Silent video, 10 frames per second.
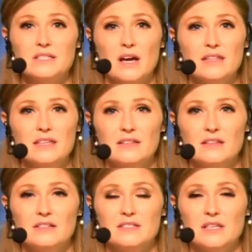I think
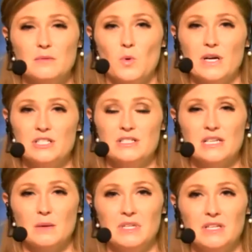there are some questions
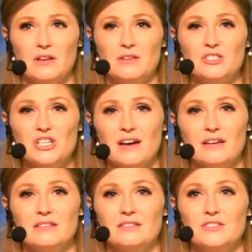coming in on the
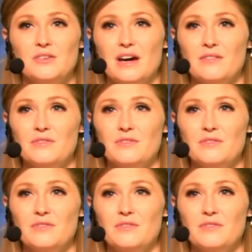chat. Do you have